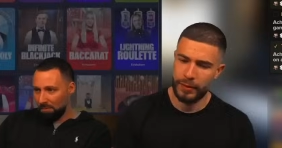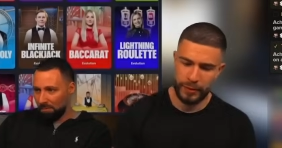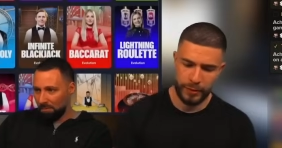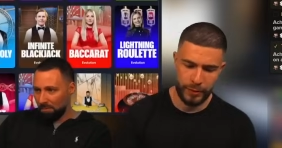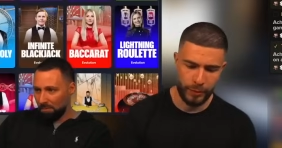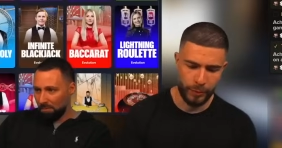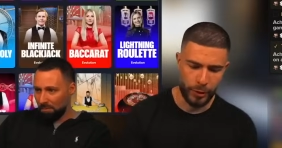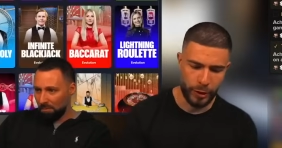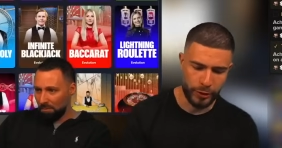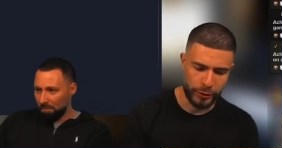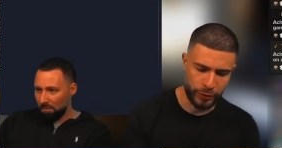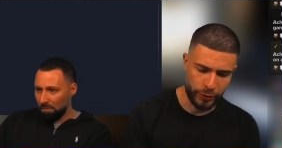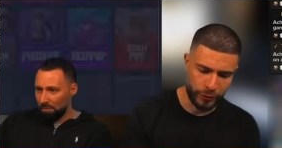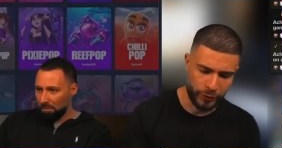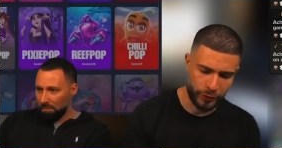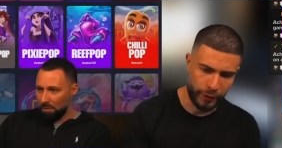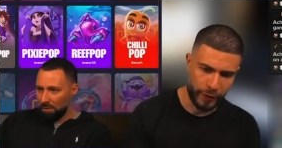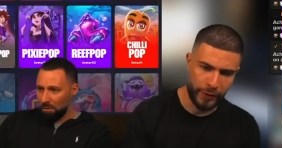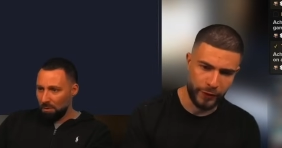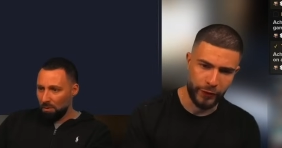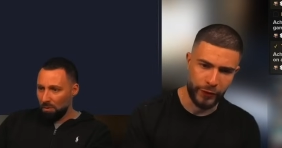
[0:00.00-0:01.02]
Speaker 1: Tomato's
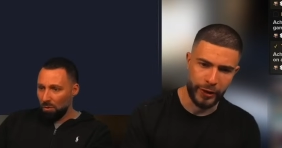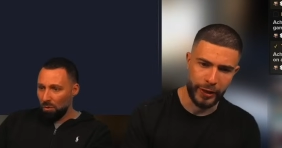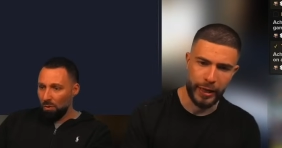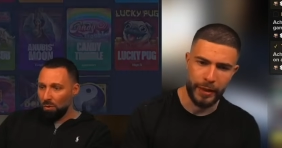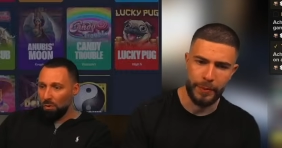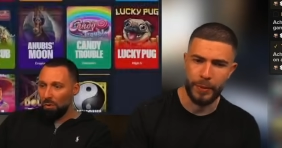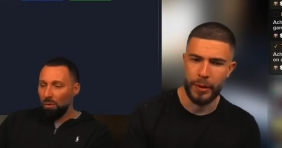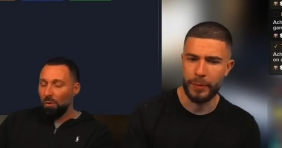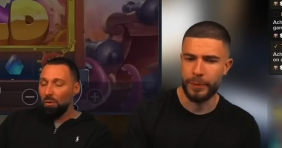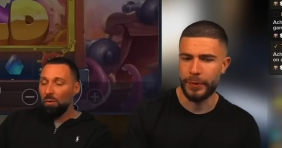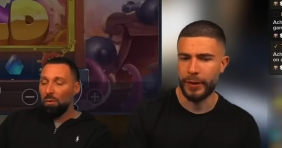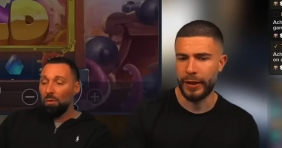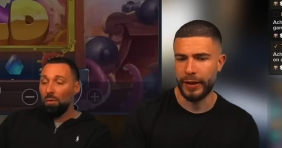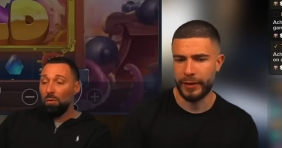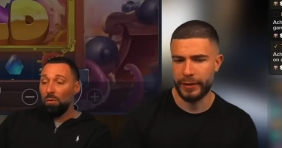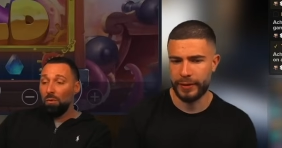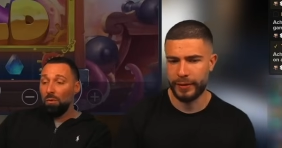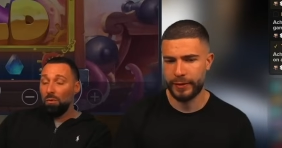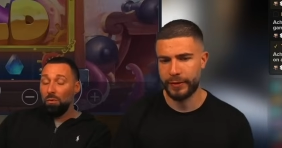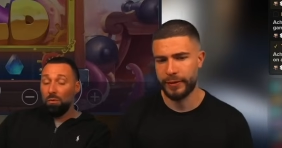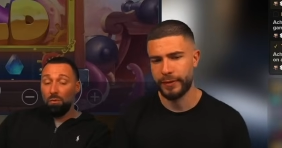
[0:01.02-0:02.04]
favorite game up
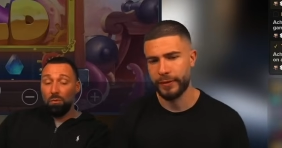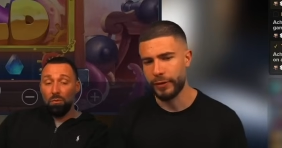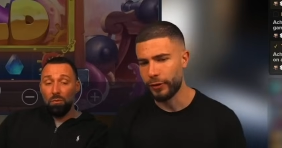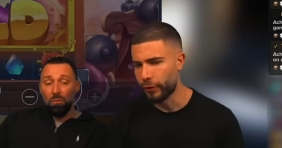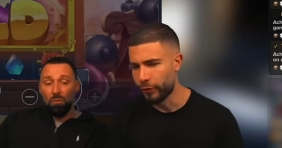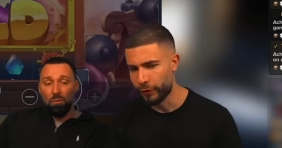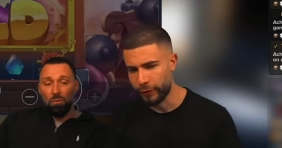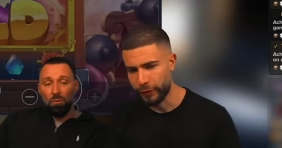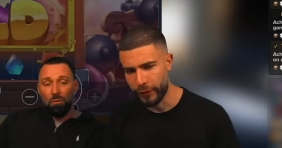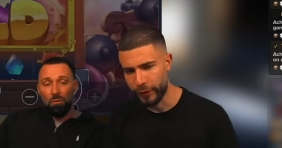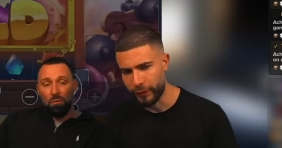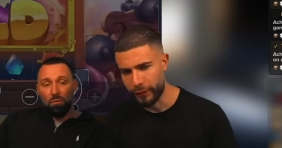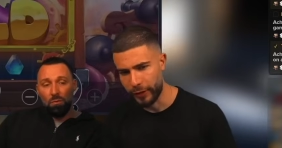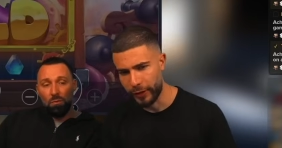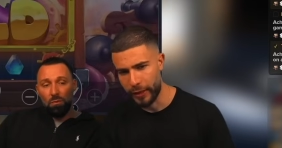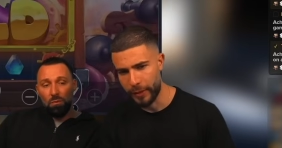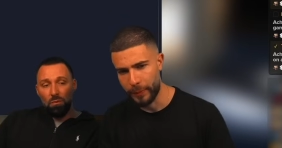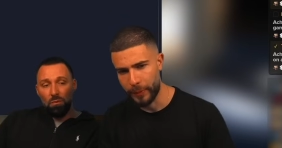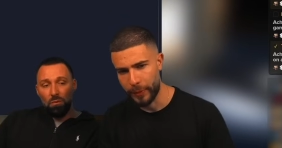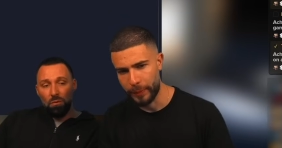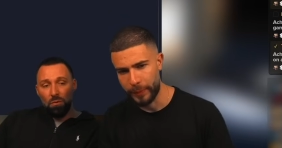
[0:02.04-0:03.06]
next. Your favorite
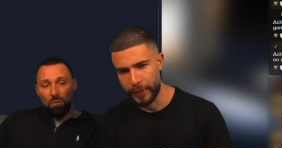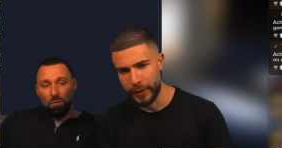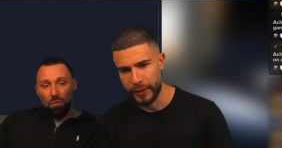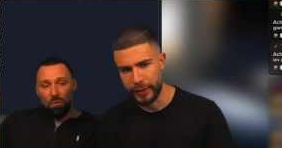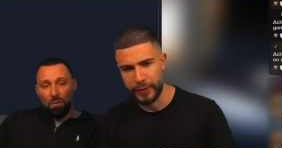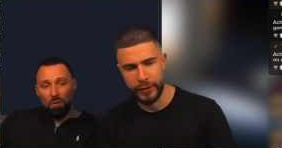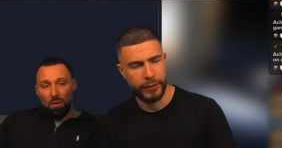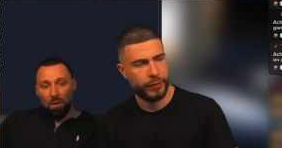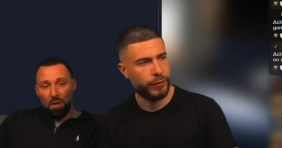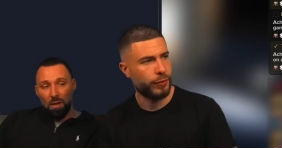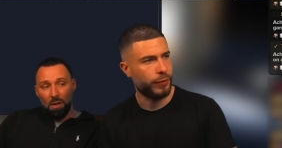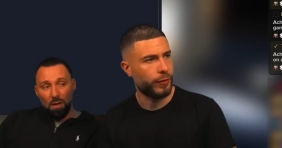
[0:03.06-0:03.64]
game up next, because you're